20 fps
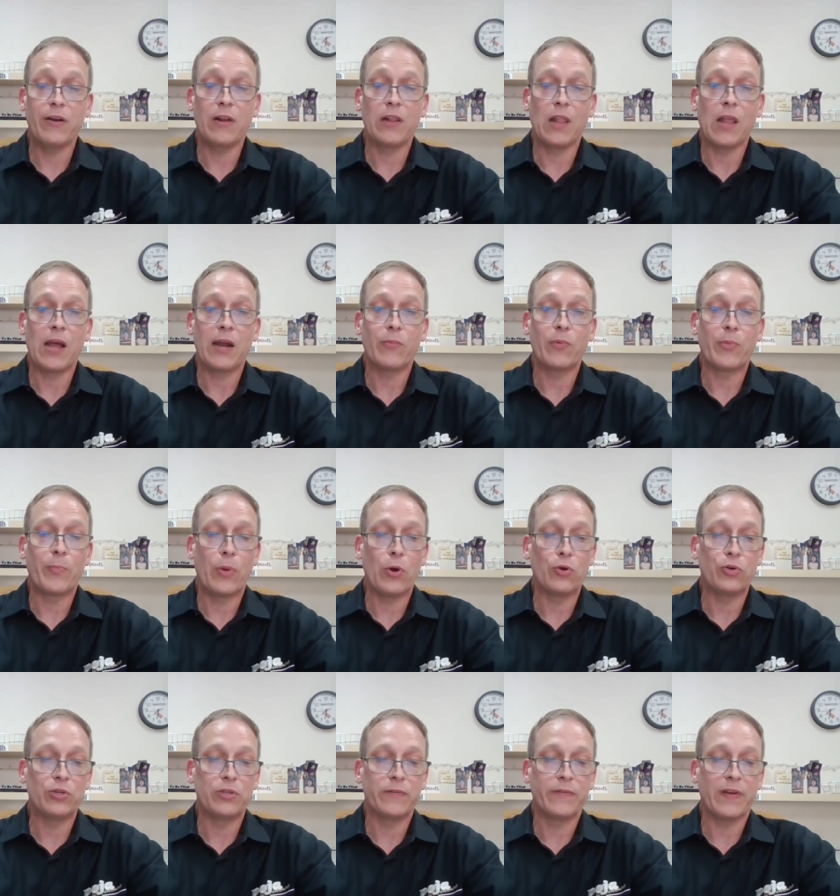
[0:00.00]
very in line with
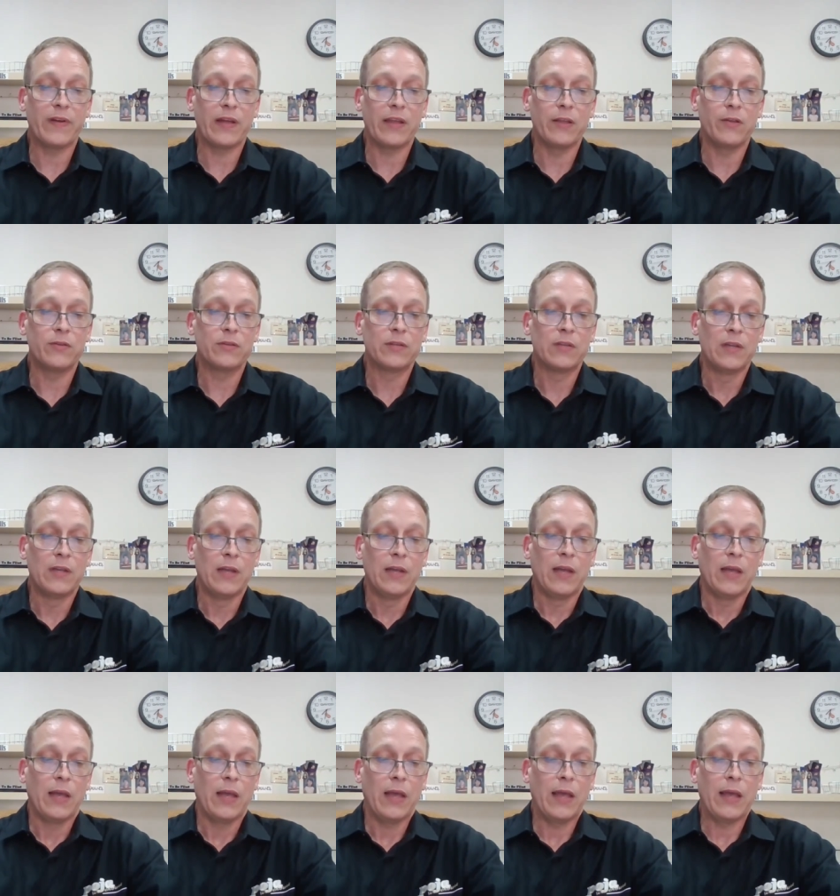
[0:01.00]
POJA's values.
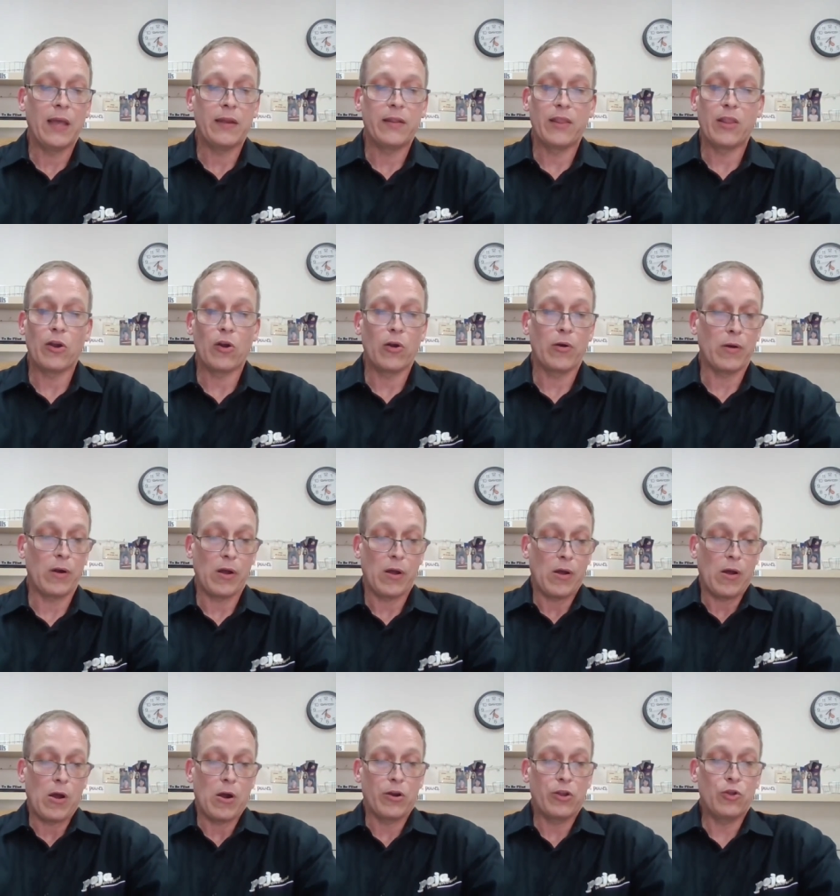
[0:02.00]
And there
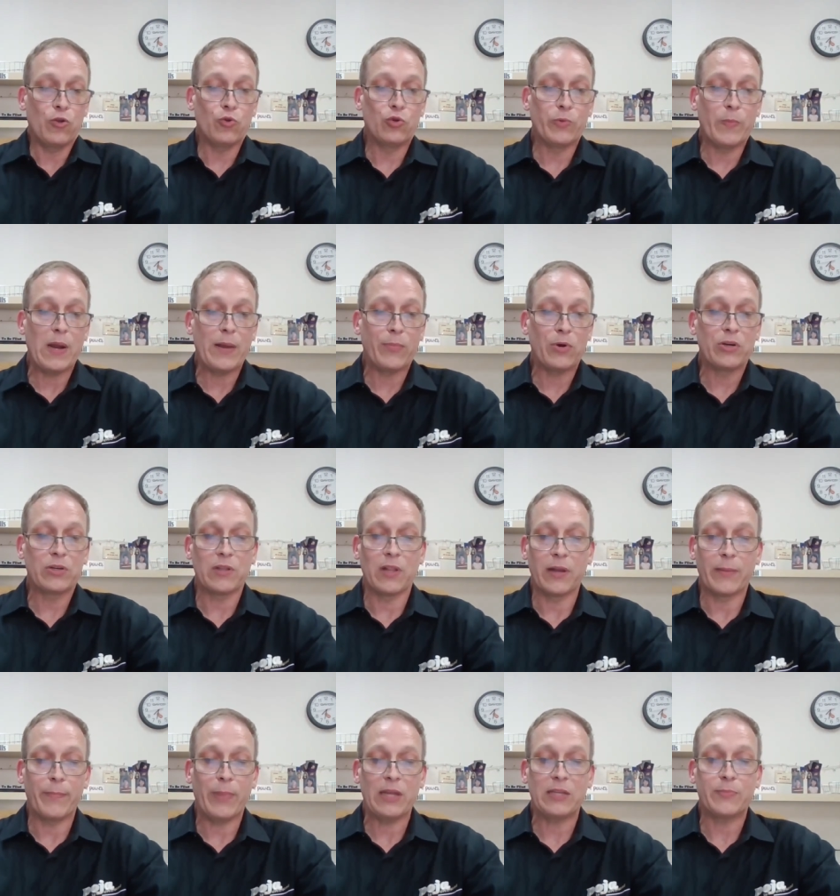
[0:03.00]
are huge members
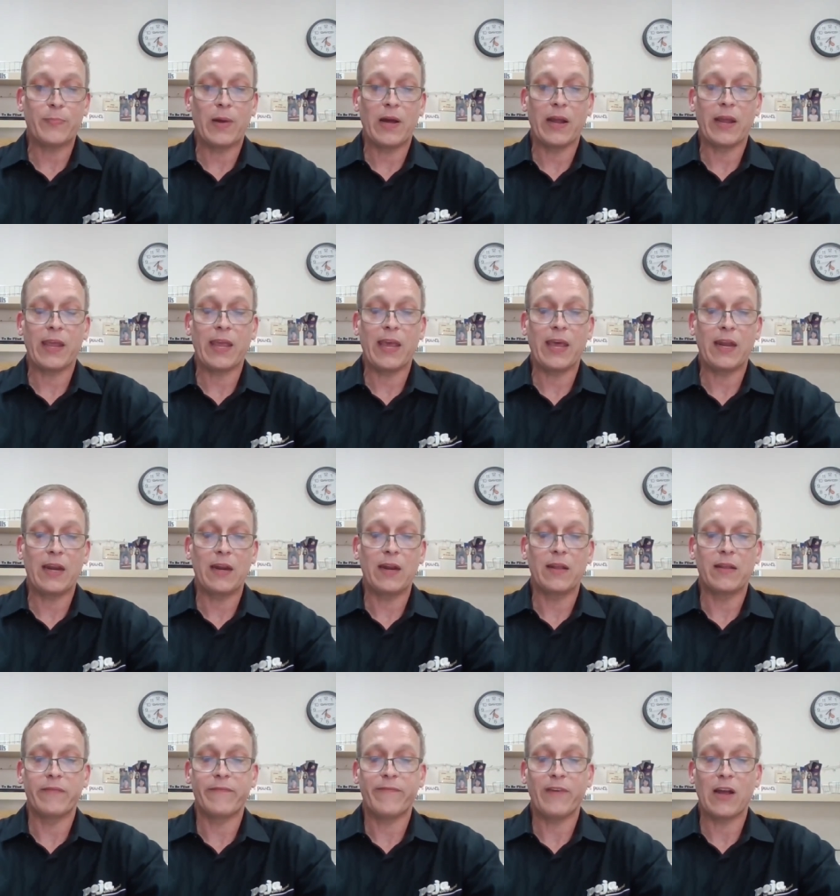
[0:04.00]
like Best Buy in
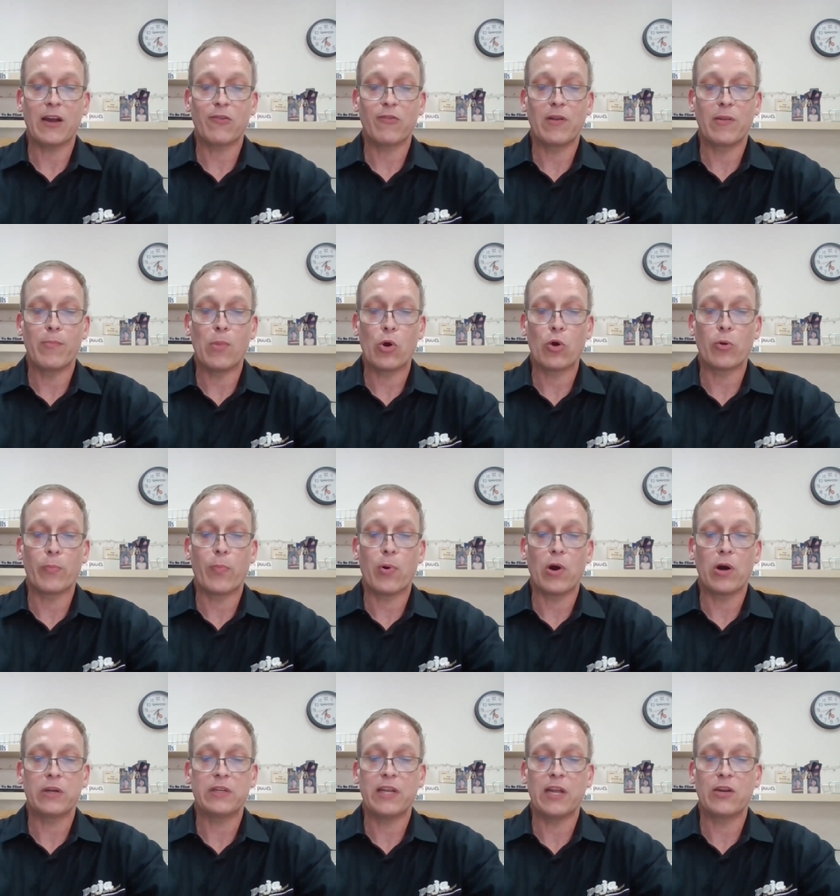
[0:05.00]
Canada and Factory Motor
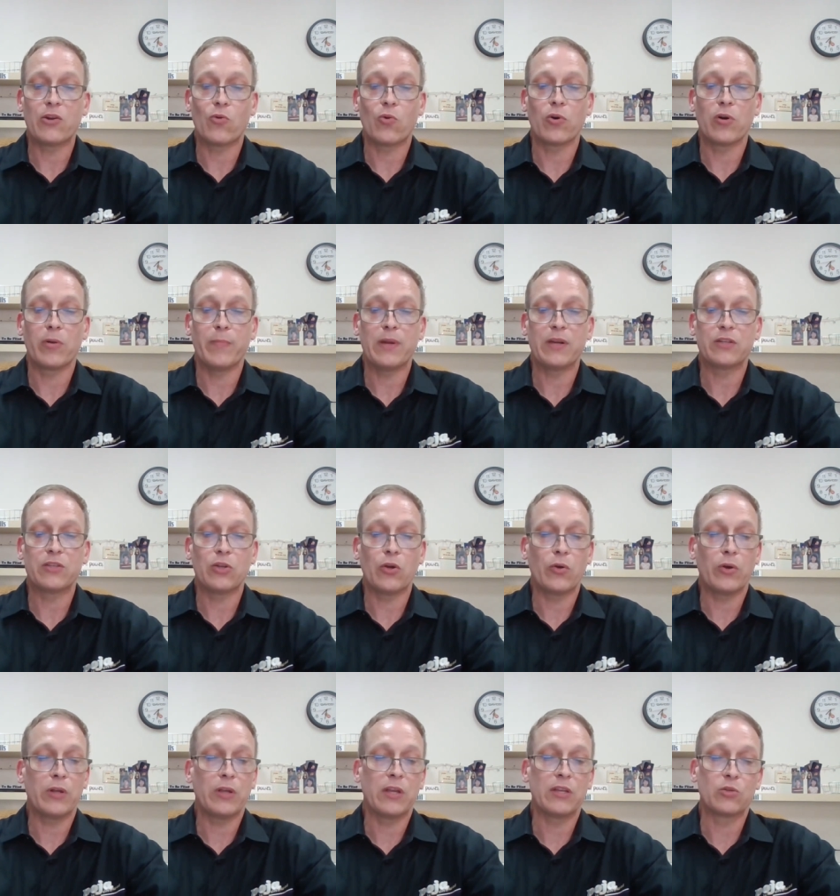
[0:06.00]
Parts headquartered in
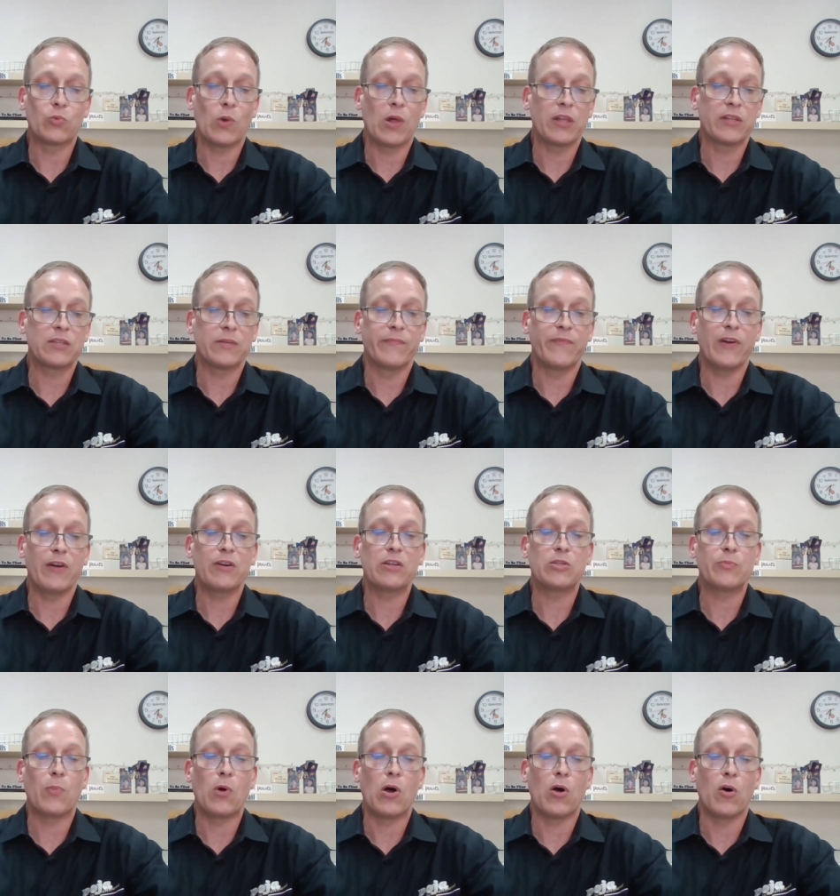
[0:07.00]
Minnesota, as well as some
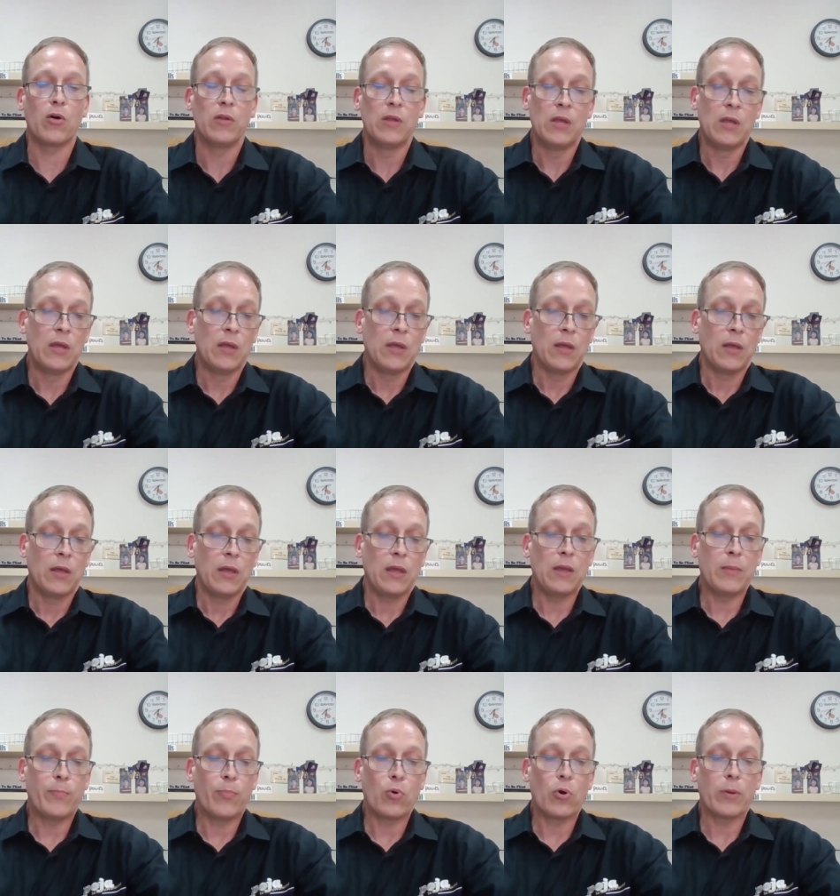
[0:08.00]
very small
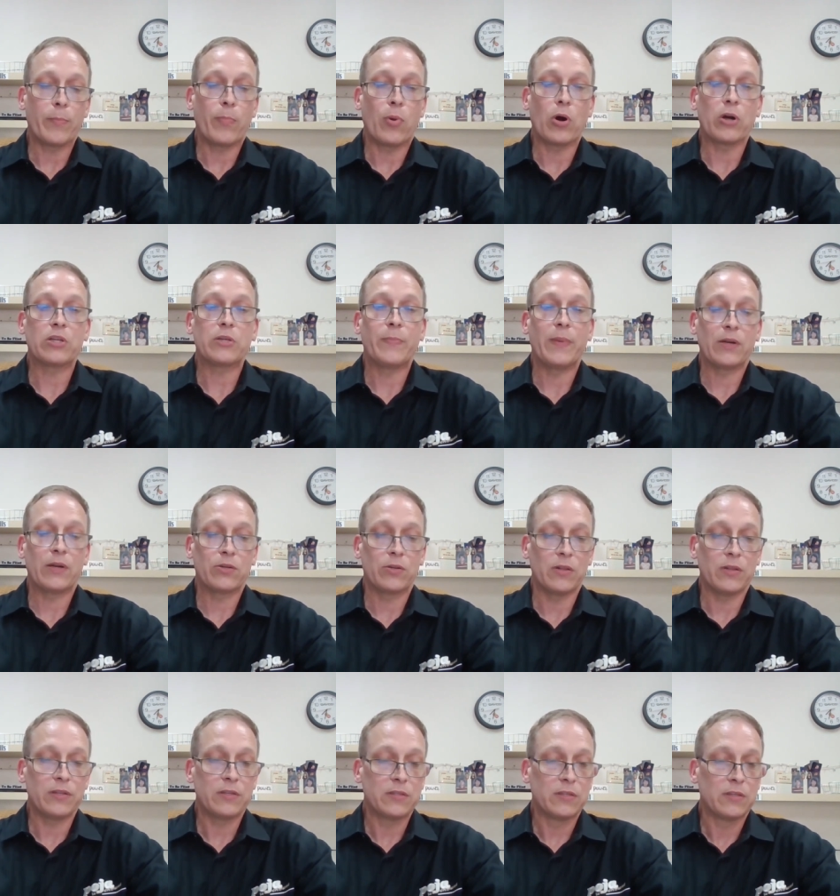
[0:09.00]
import part
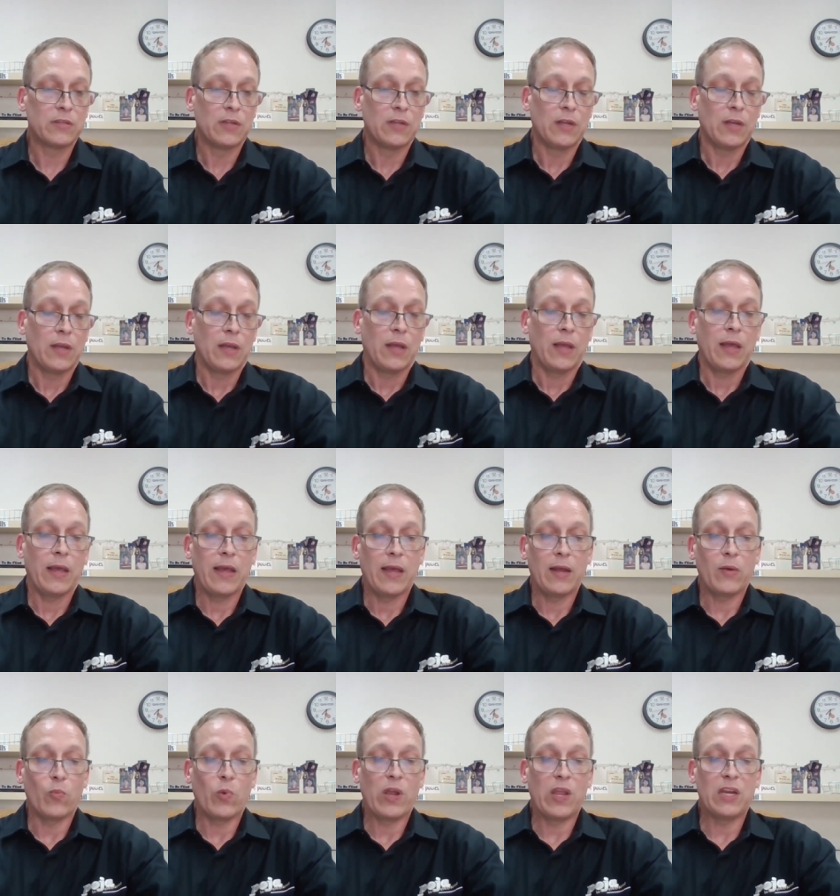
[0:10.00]
specialists.
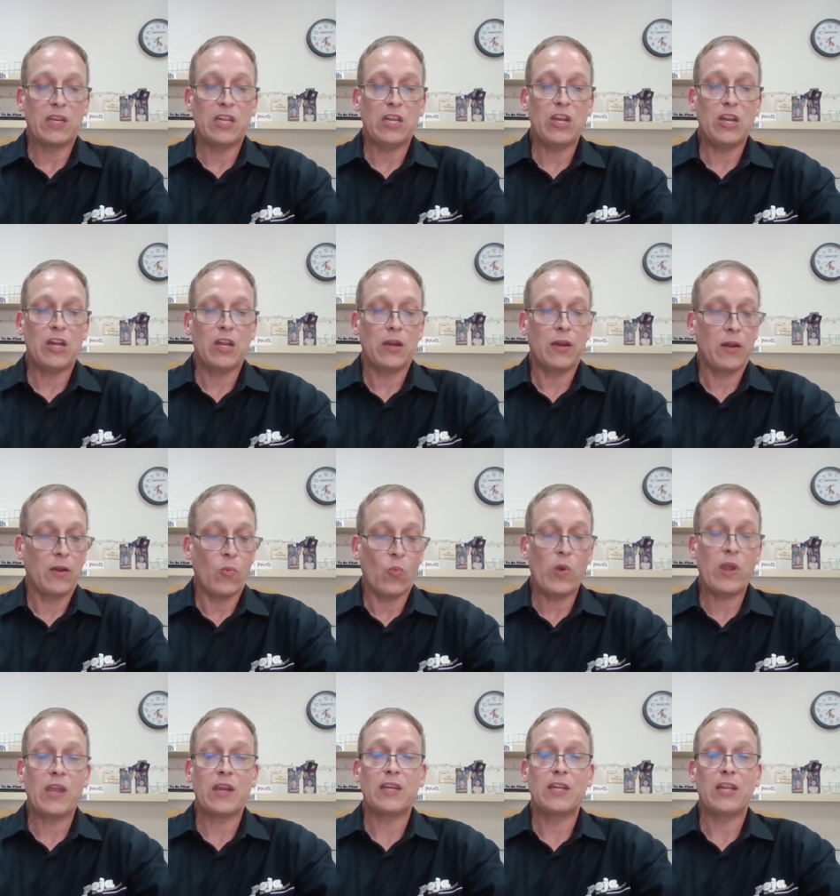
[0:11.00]
And we continue to,
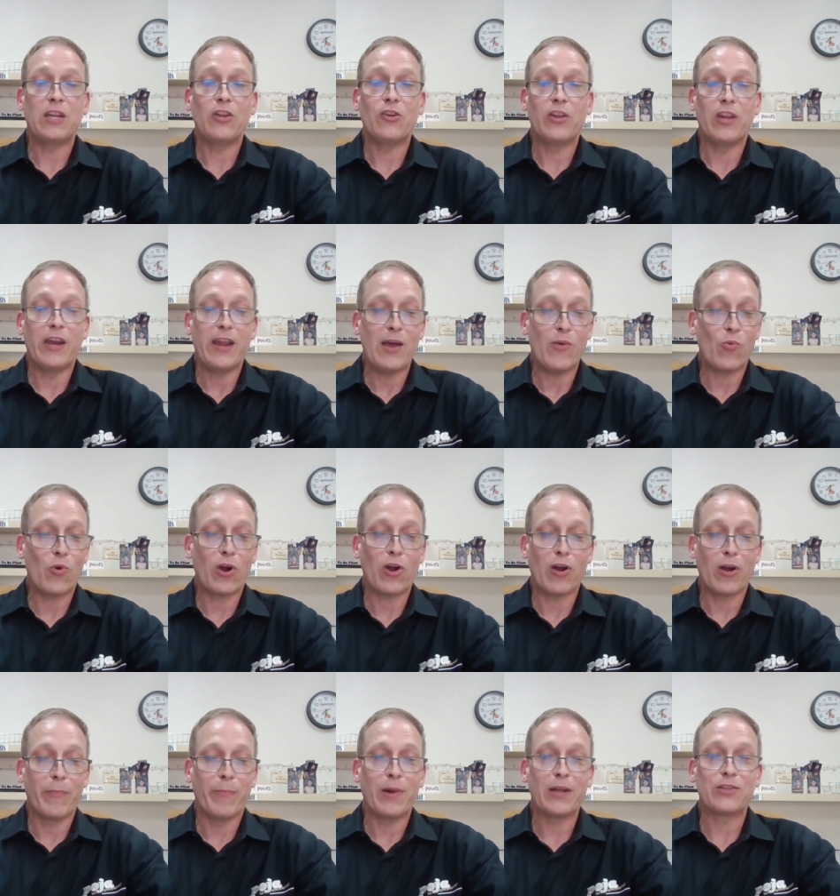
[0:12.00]
we continue to
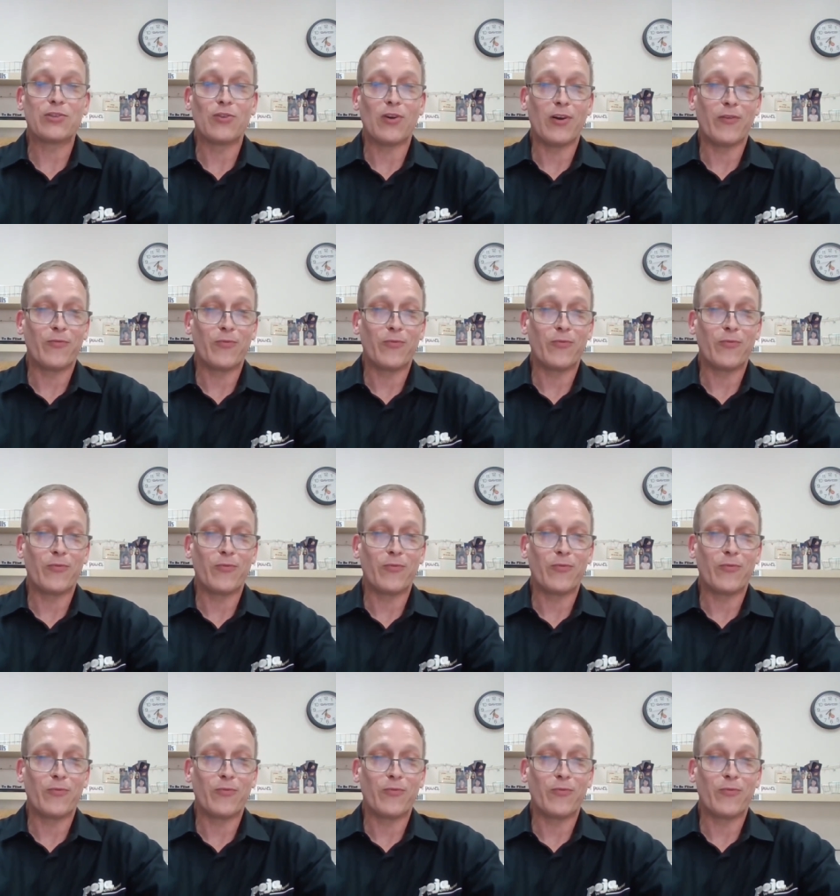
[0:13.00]
network our butts